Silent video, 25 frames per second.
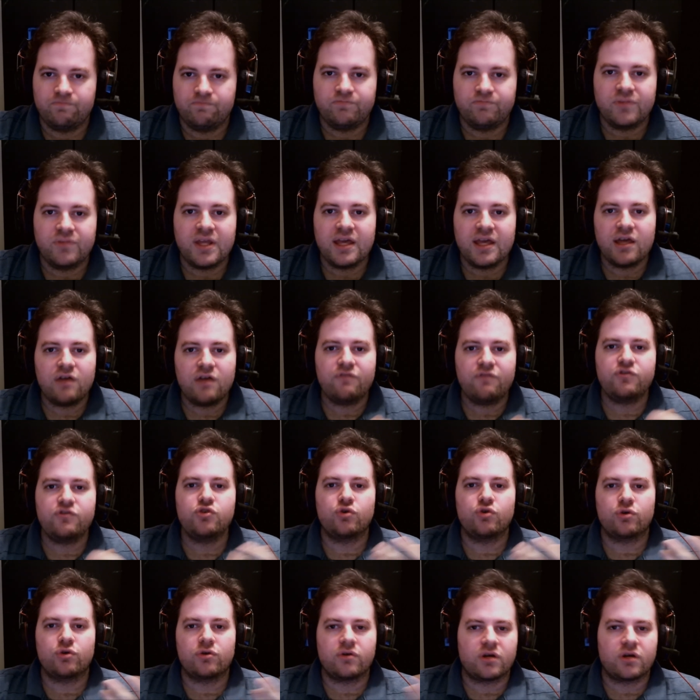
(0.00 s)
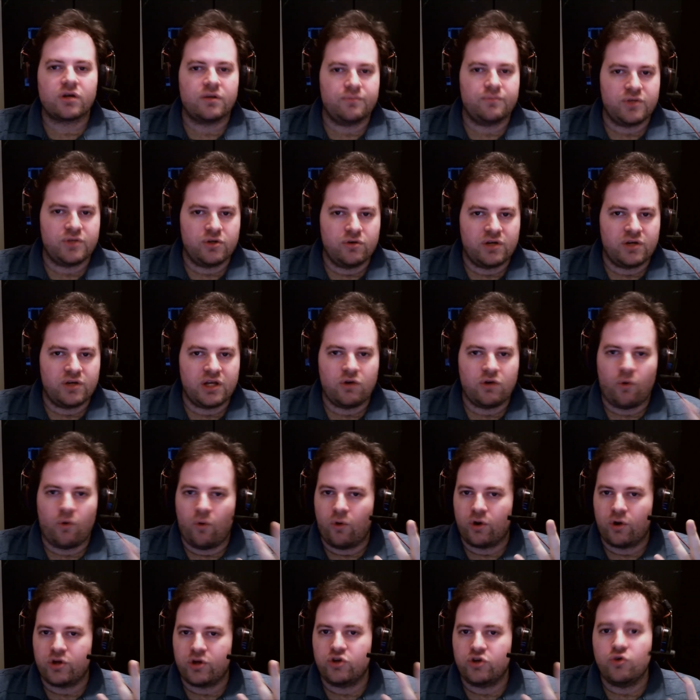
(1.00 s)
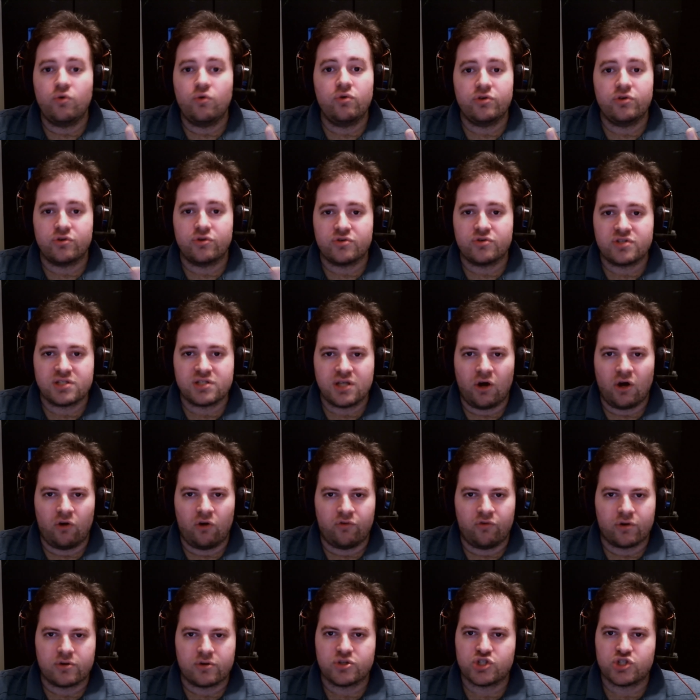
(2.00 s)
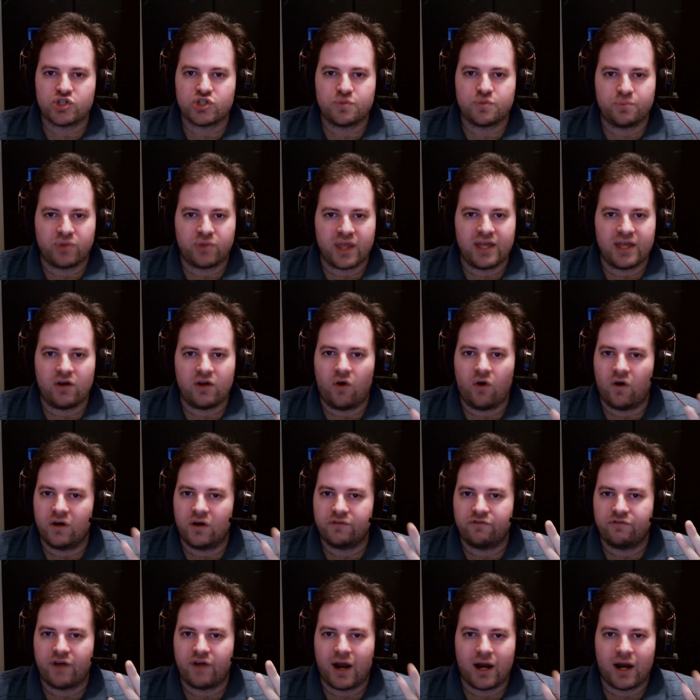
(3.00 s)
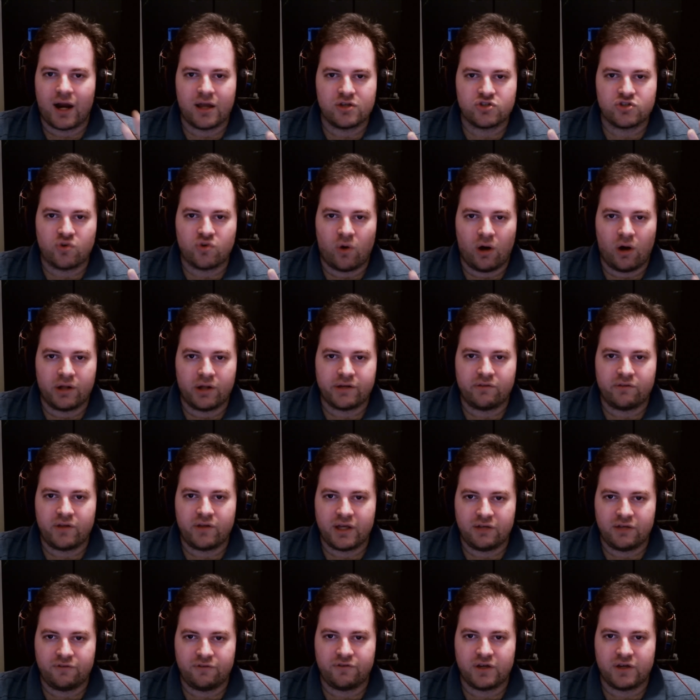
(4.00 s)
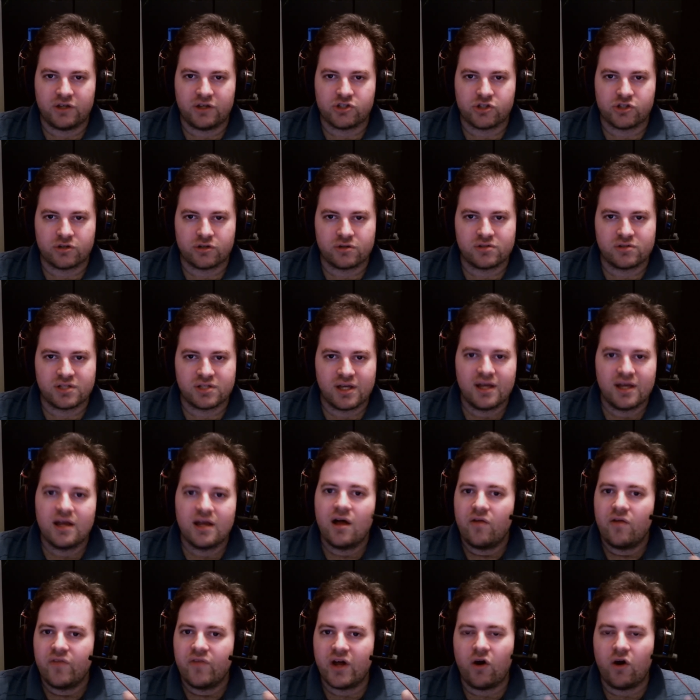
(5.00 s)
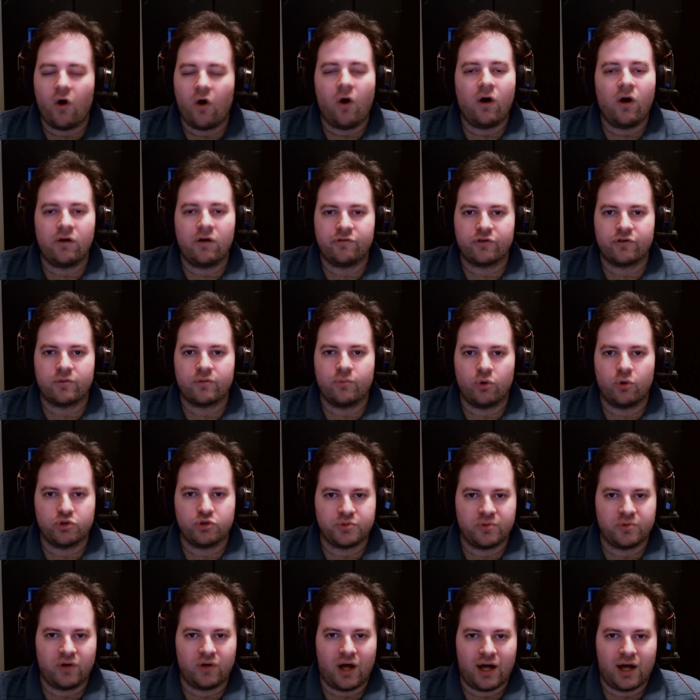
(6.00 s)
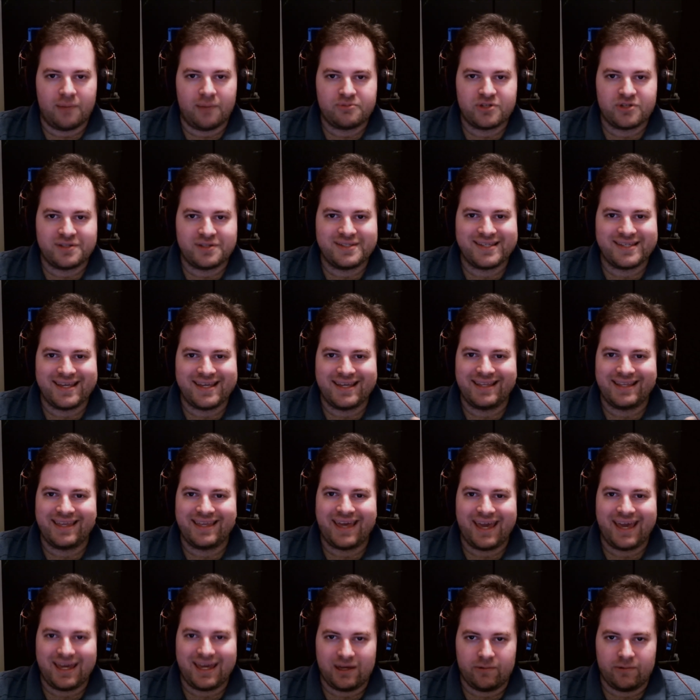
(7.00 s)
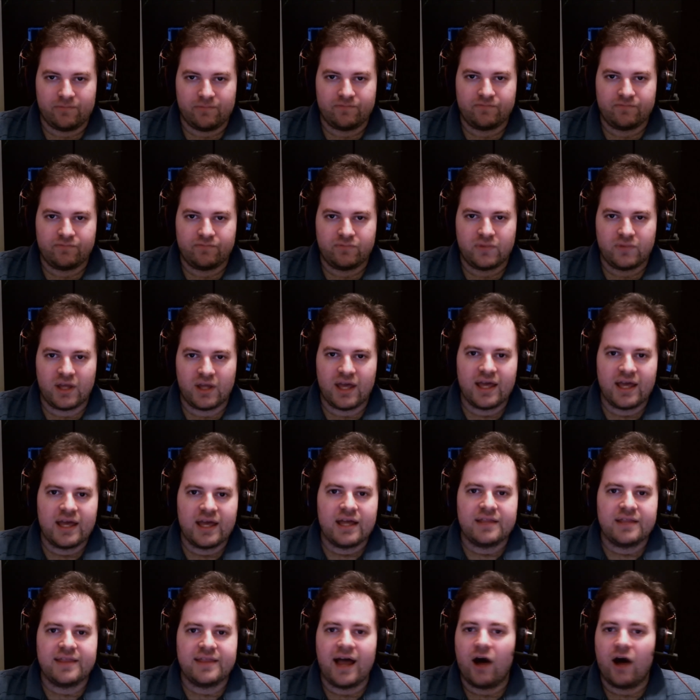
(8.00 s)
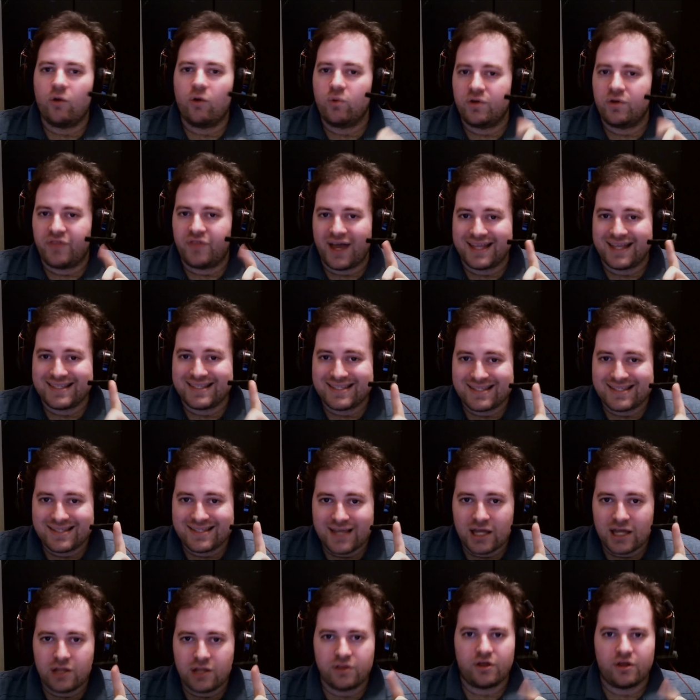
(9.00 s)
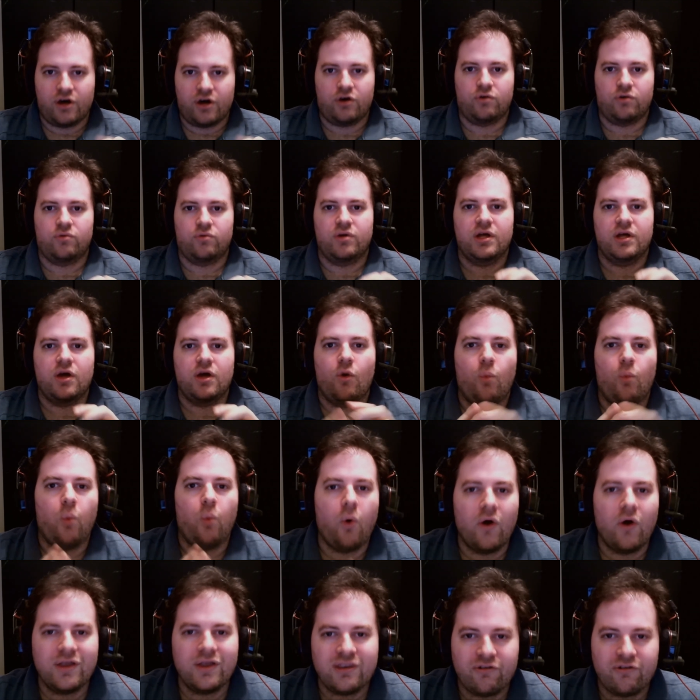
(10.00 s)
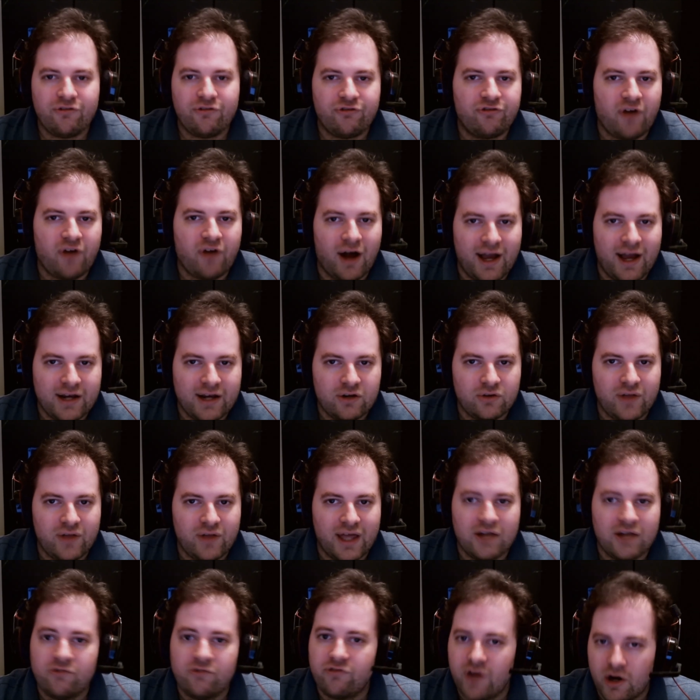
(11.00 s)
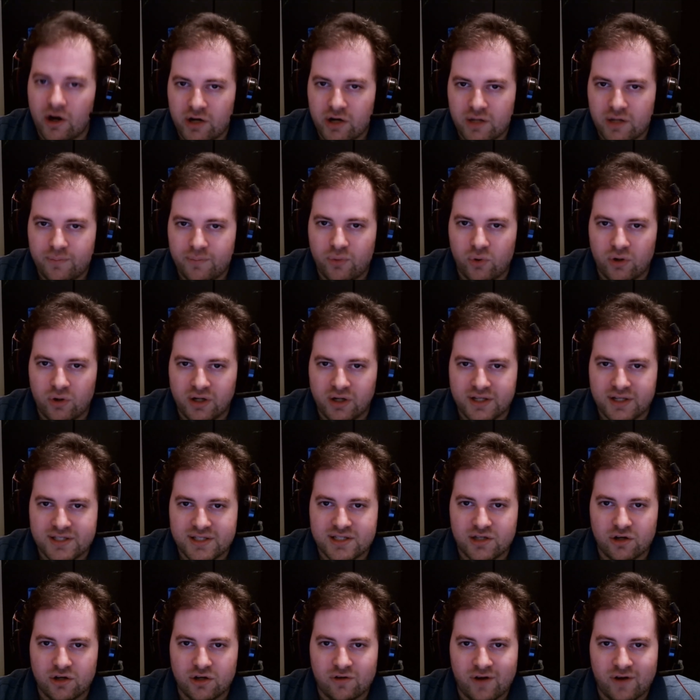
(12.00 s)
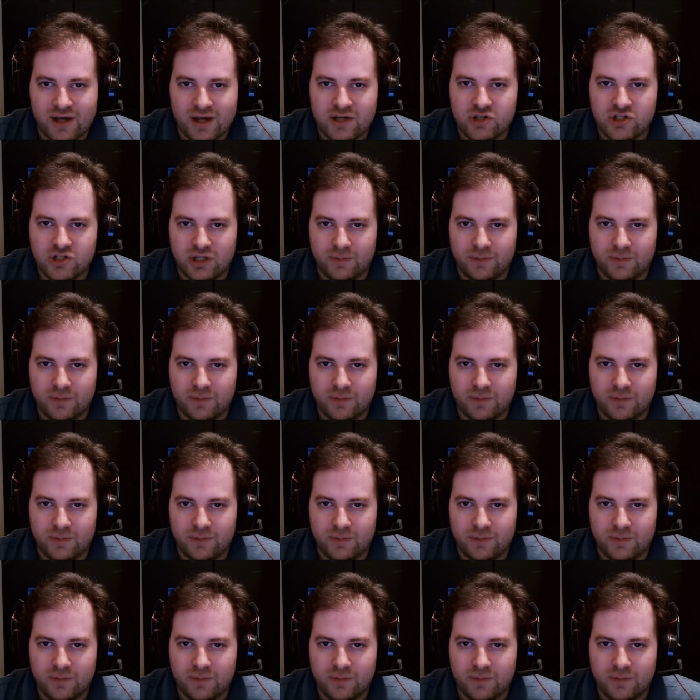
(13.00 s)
if your community or you yourself are split on various quality of life features, then offer multiple options in game. Now, with that said, though, one final and very important consideration.